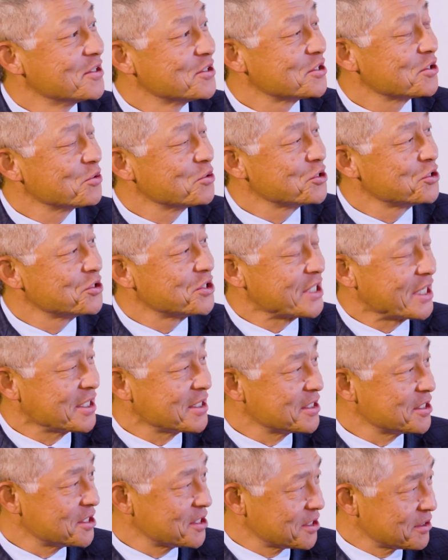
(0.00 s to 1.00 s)
So would you say
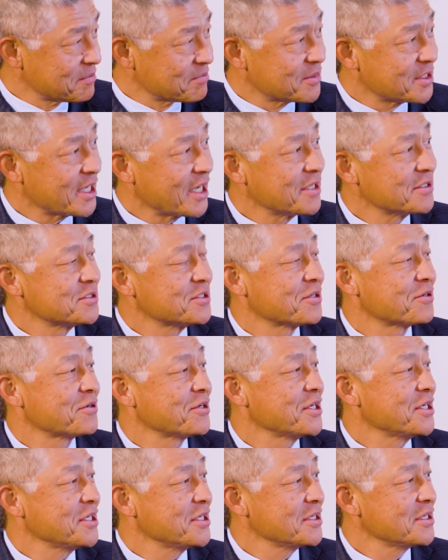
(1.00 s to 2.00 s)
this
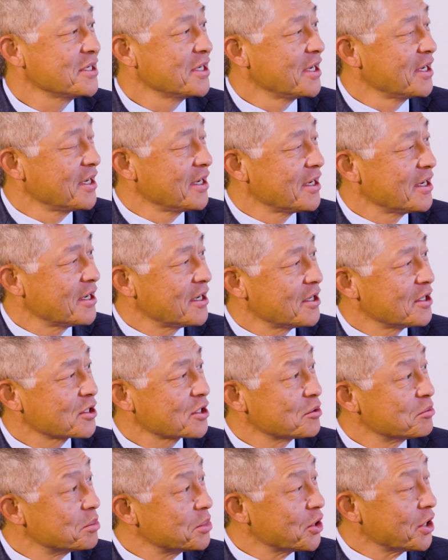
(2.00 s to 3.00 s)
dietary
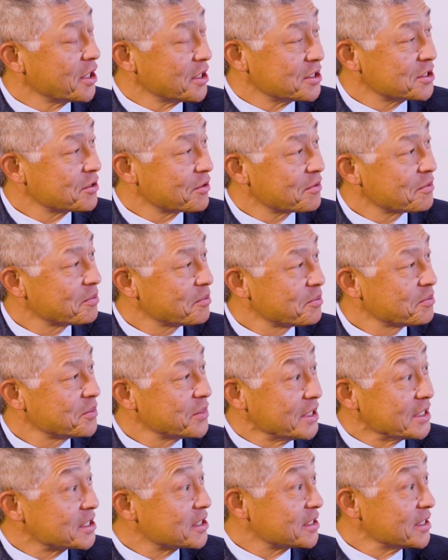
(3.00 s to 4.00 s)
sort of
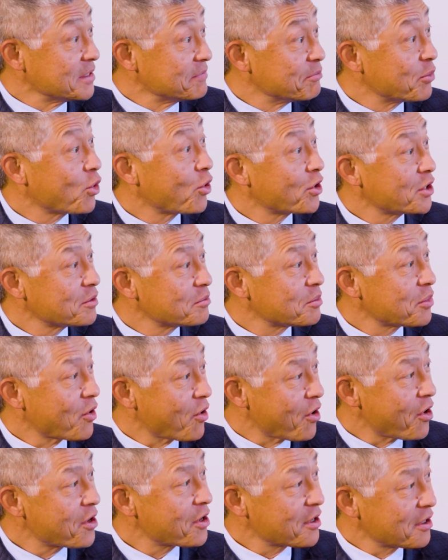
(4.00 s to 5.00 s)
is important
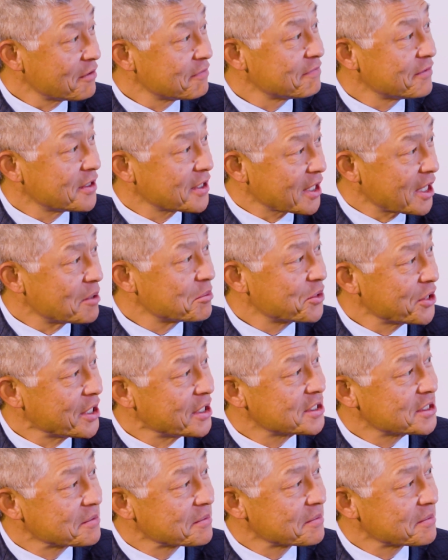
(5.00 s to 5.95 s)
part of our comprehensive?